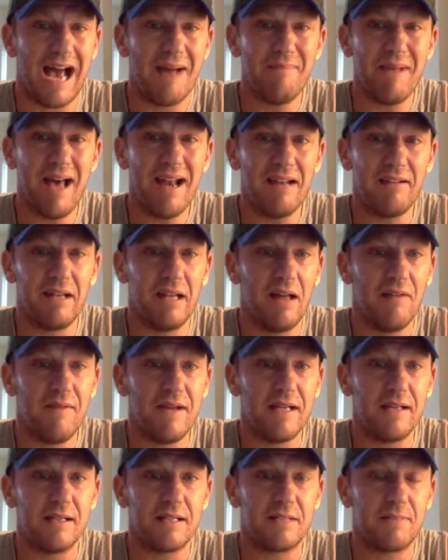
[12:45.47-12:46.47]
I'm not
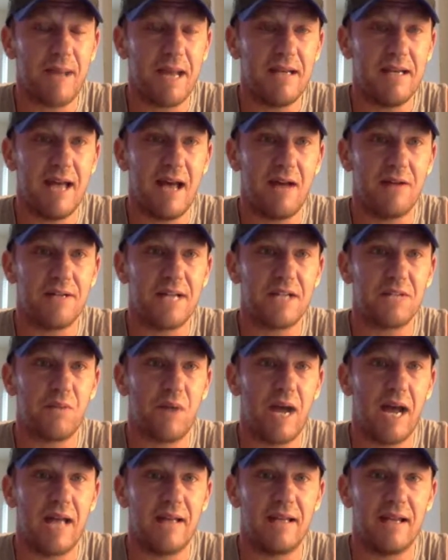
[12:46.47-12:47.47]
loving the spend downs. That's
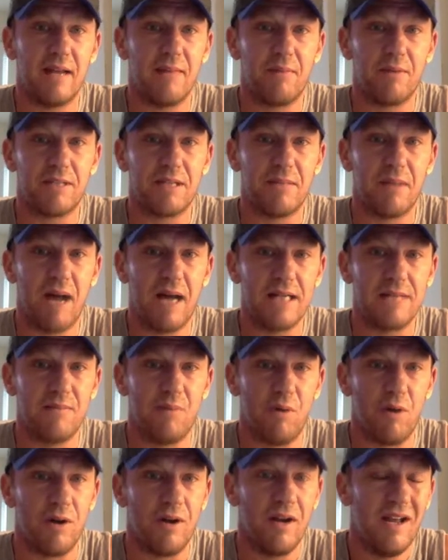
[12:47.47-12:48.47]
why I ended up with some
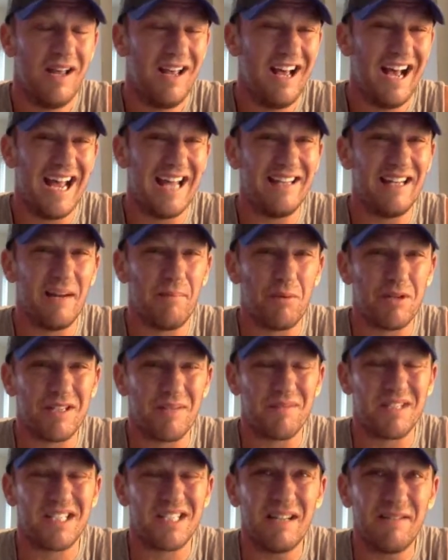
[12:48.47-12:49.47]
Osborne. I ended up with
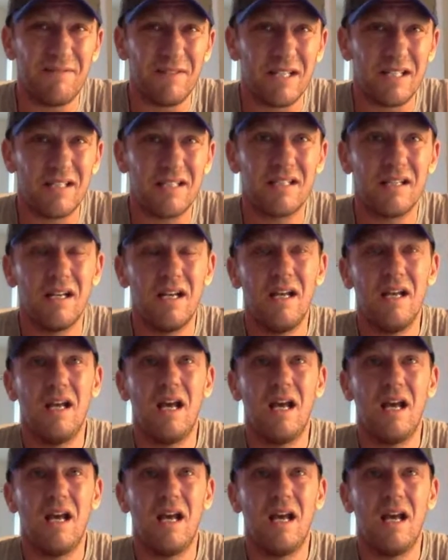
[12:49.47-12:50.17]
some Cephas.